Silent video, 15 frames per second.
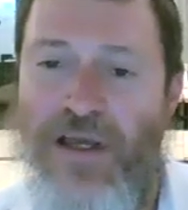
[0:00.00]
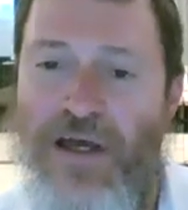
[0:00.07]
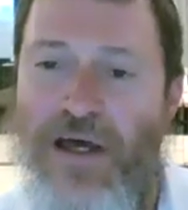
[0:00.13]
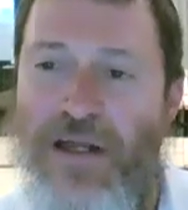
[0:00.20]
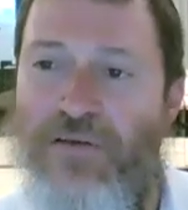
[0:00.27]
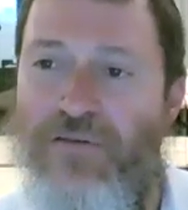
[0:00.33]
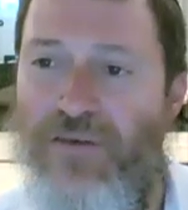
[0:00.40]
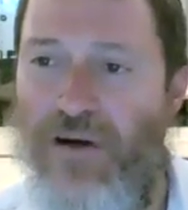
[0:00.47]

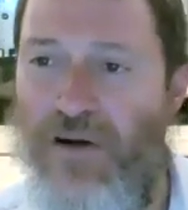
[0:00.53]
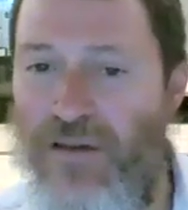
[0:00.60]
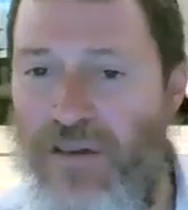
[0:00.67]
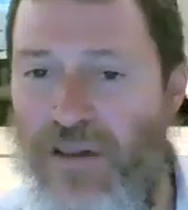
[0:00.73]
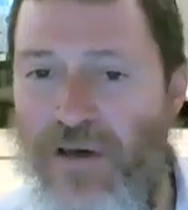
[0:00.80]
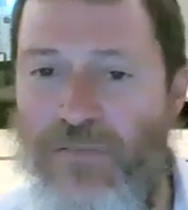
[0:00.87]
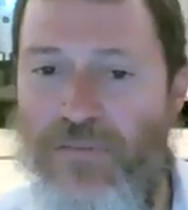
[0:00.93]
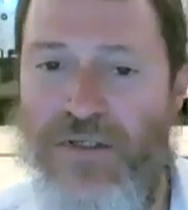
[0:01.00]
and in front of
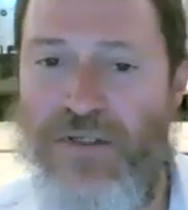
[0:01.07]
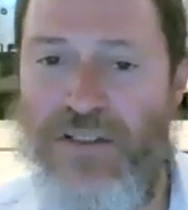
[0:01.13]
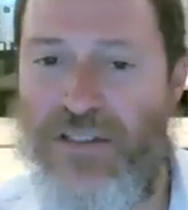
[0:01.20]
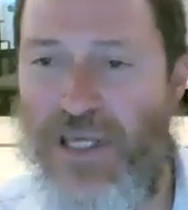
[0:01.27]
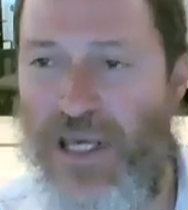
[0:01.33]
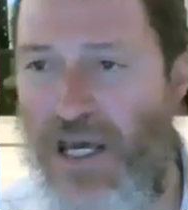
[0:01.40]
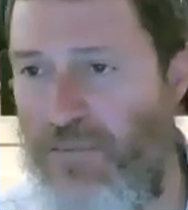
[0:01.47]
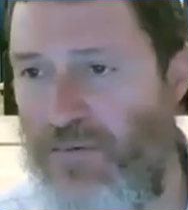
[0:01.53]
them is
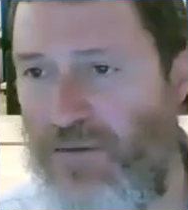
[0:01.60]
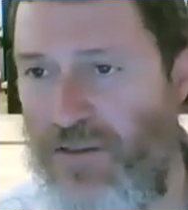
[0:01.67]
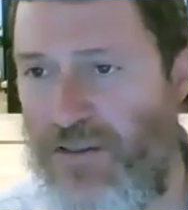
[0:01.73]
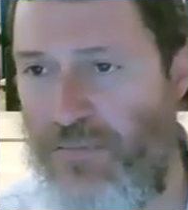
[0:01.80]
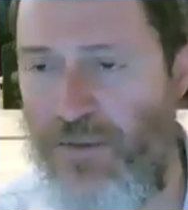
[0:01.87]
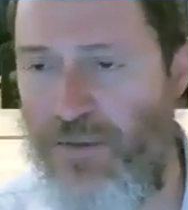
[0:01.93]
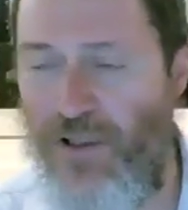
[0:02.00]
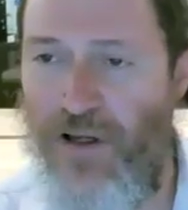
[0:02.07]
camels
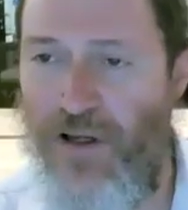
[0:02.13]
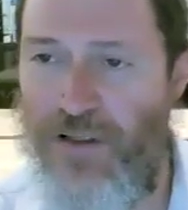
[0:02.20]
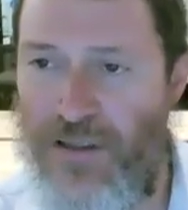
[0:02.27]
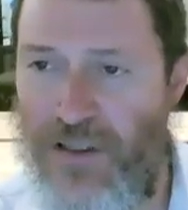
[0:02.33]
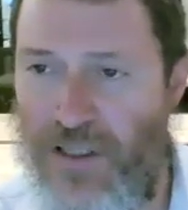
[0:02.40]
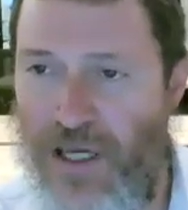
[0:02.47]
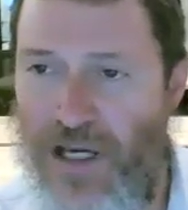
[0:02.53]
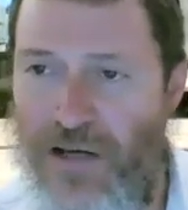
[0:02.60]
that belong
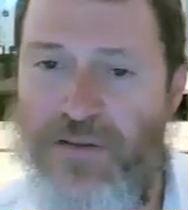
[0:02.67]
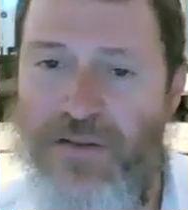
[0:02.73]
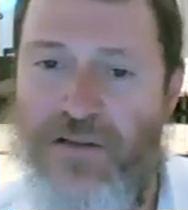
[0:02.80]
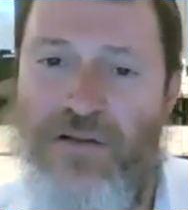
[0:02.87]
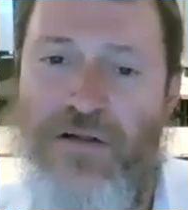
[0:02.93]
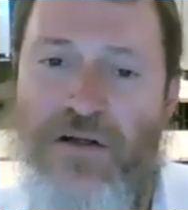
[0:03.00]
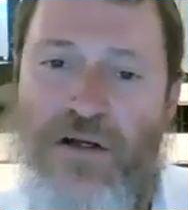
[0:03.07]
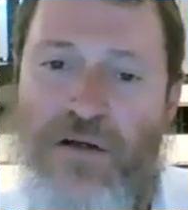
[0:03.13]
to the
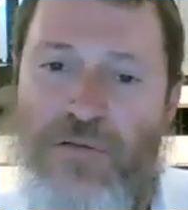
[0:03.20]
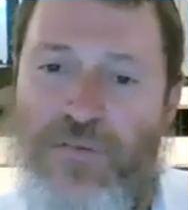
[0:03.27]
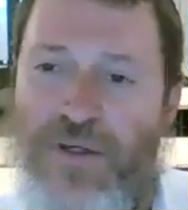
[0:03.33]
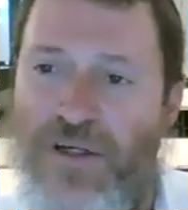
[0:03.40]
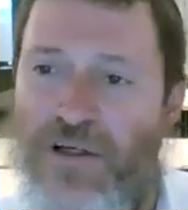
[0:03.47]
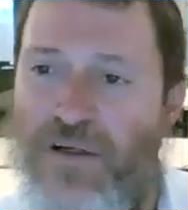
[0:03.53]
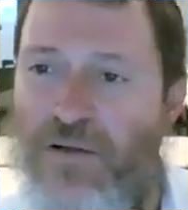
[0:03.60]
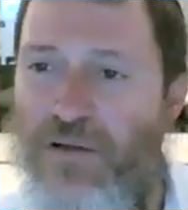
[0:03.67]
captor
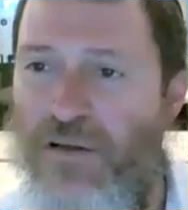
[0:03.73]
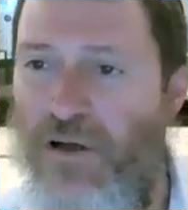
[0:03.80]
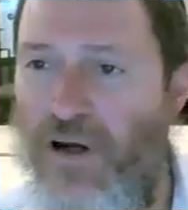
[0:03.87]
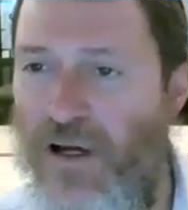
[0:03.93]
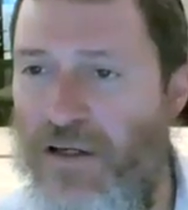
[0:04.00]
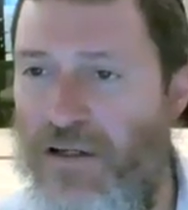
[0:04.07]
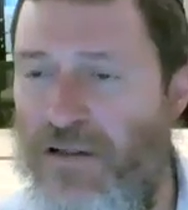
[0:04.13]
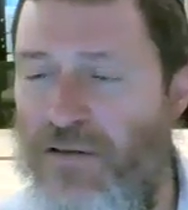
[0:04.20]
being
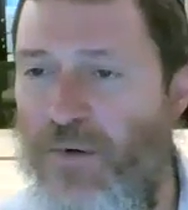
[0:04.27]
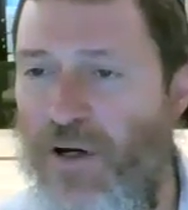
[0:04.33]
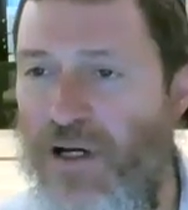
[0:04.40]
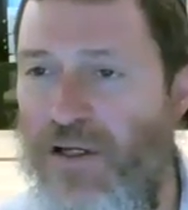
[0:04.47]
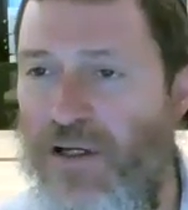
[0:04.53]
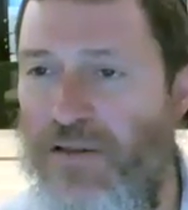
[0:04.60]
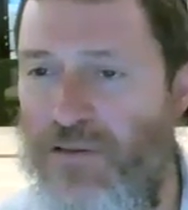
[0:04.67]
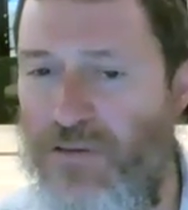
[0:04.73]
guided
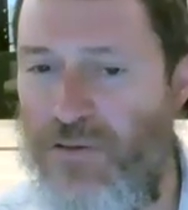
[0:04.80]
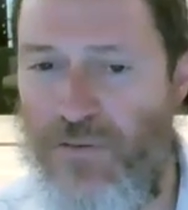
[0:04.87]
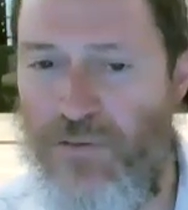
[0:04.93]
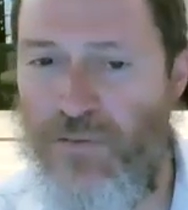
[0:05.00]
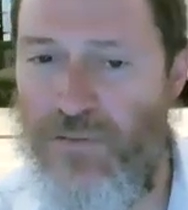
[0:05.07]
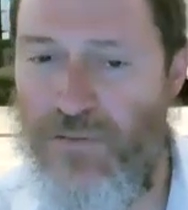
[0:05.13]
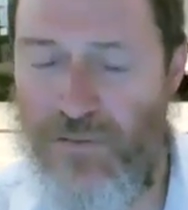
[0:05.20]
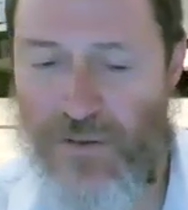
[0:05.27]
by
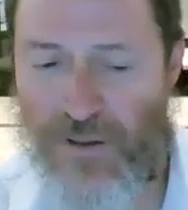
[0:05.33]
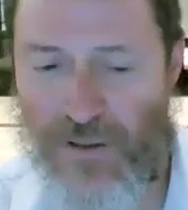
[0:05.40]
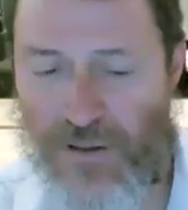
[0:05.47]
two